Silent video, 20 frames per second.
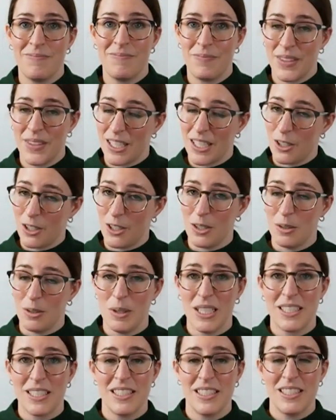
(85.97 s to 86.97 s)
it could
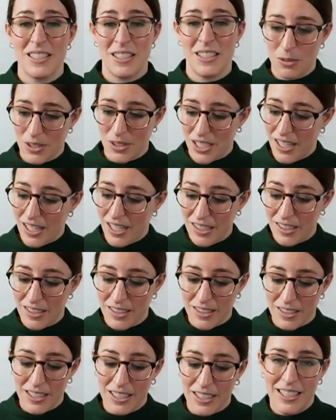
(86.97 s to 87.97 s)
make sense to
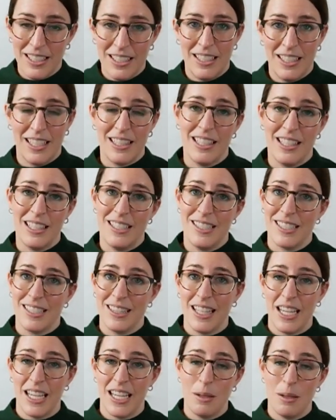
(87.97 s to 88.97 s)
retire and then
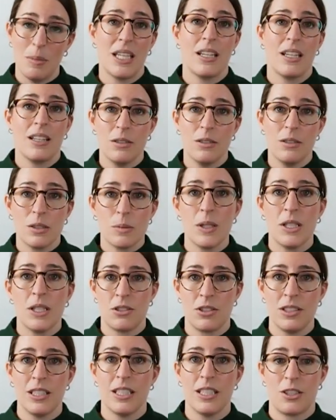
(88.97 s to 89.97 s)
delay making those
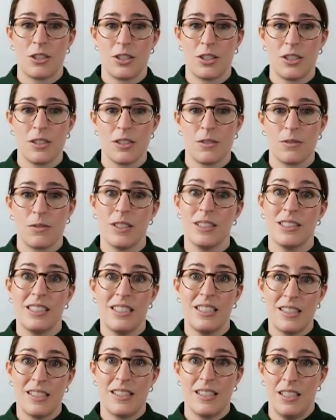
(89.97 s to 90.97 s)
pension elections for at
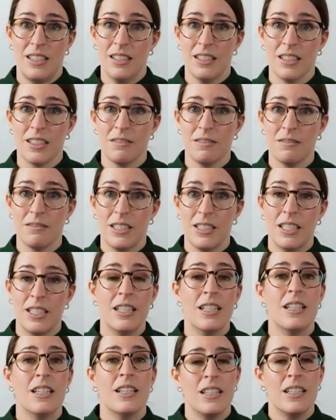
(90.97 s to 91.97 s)
least a year,
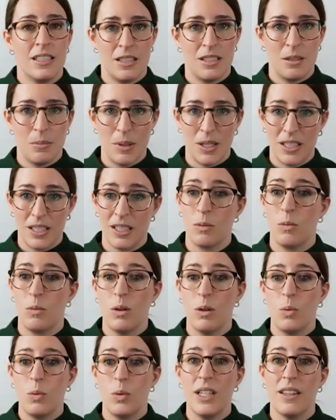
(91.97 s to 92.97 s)
depending on
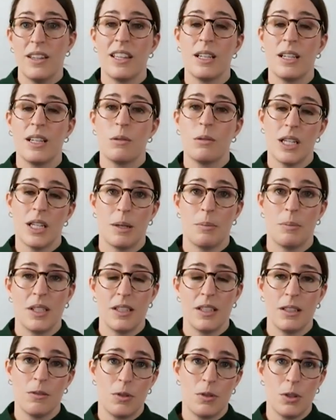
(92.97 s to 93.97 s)
what we think will happen
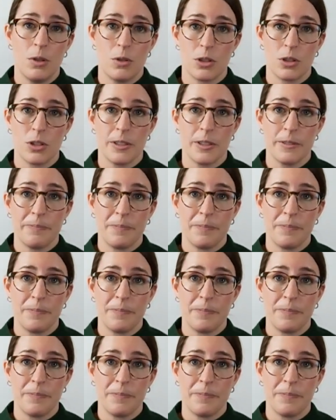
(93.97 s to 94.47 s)
in the future.